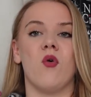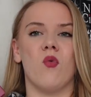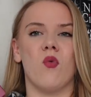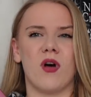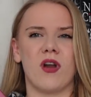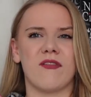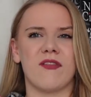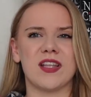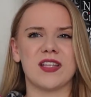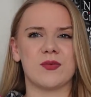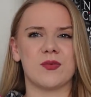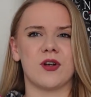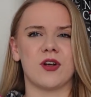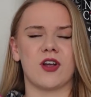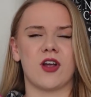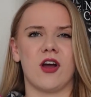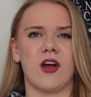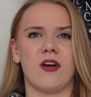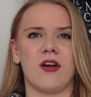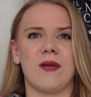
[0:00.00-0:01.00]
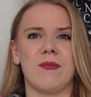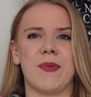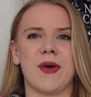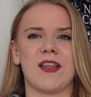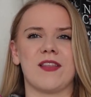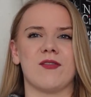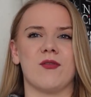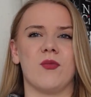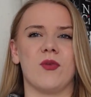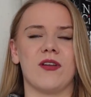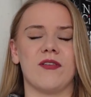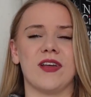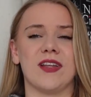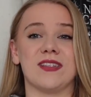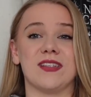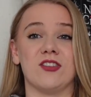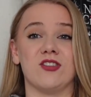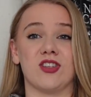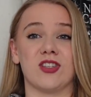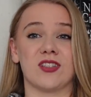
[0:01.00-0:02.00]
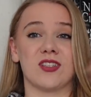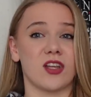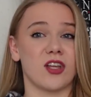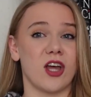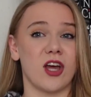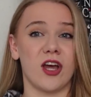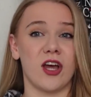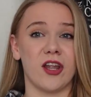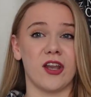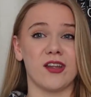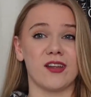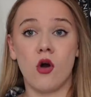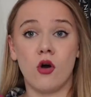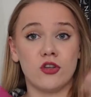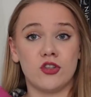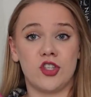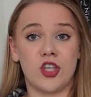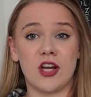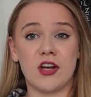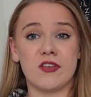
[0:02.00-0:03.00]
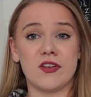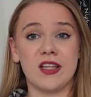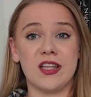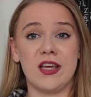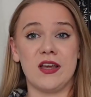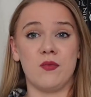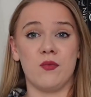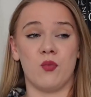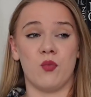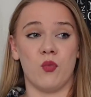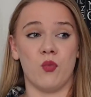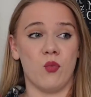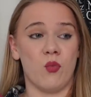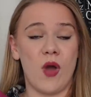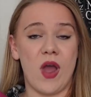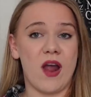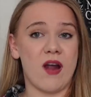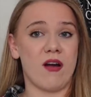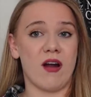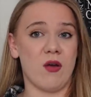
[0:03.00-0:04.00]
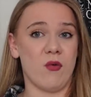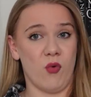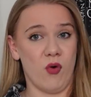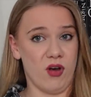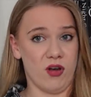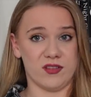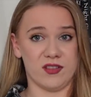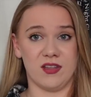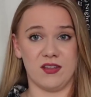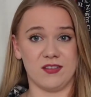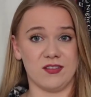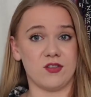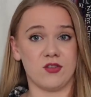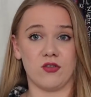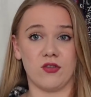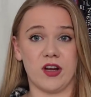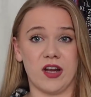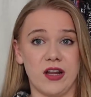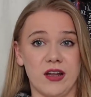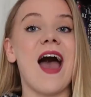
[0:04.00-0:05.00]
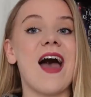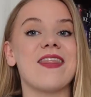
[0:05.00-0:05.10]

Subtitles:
what events were occurring based on what events had just occurred, or generally where I was in the story.